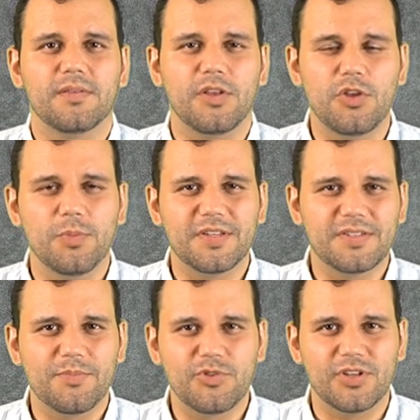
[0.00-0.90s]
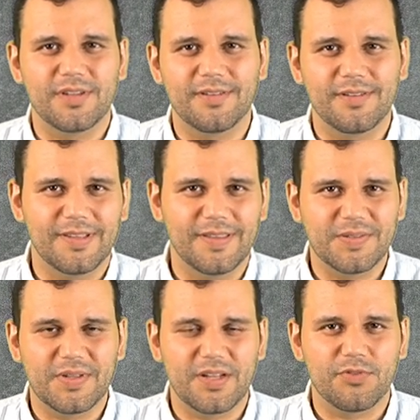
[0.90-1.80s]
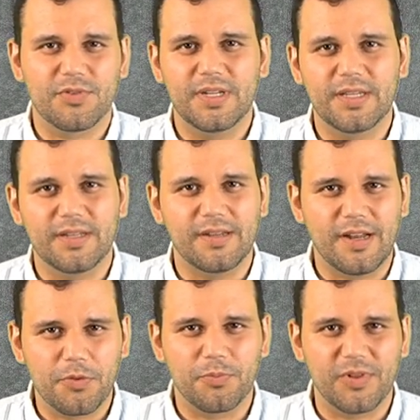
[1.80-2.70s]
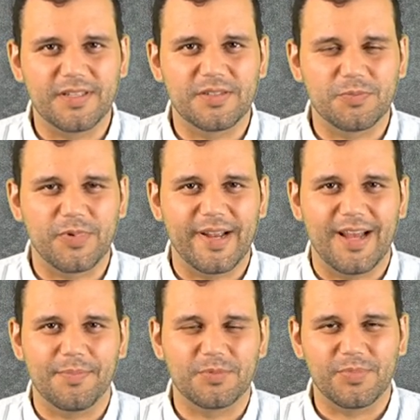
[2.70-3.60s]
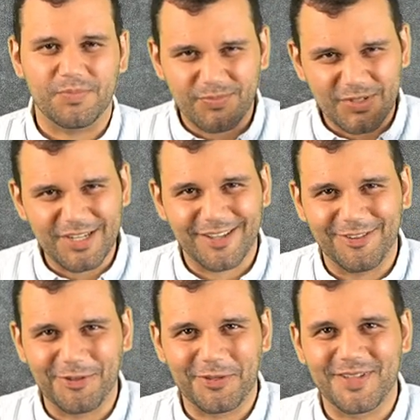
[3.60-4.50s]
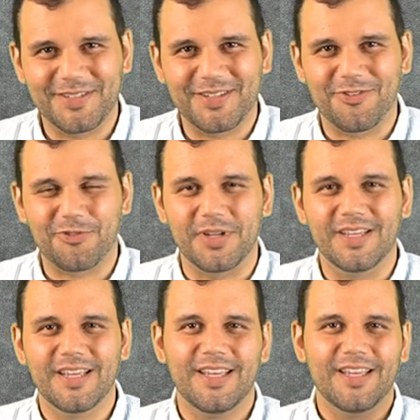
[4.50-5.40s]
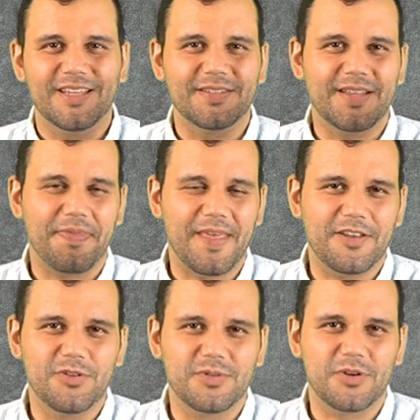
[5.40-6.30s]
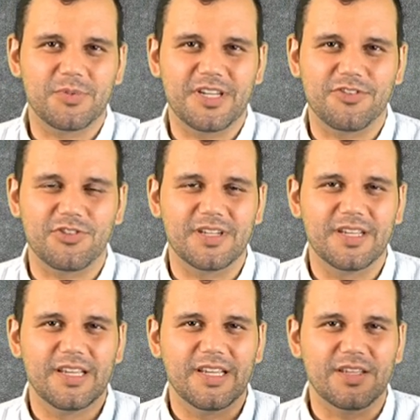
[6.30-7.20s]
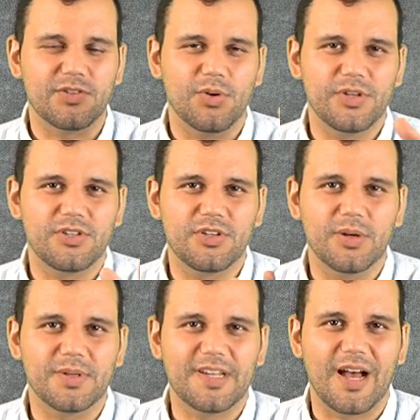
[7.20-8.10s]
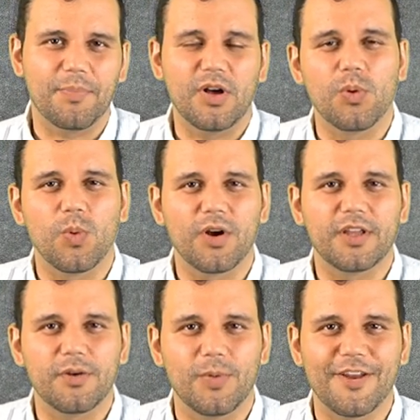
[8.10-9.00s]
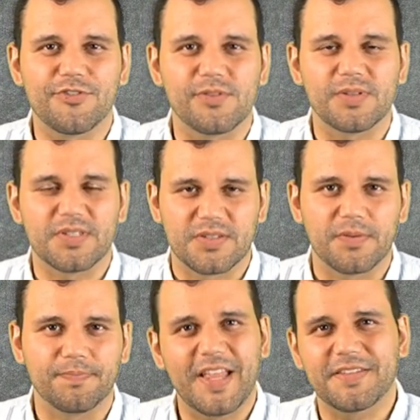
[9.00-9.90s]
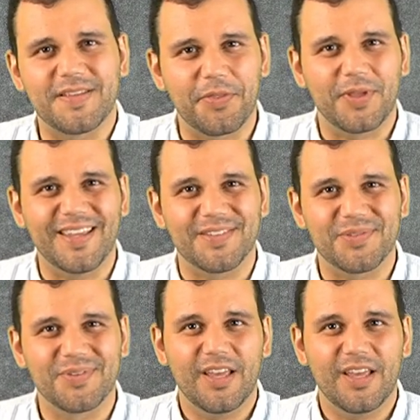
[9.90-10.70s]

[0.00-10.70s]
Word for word: The human assumption in this country and in other places perhaps, but particularly in this country, is that that new interpretation is going to go atop a working rational system. But that's not the case.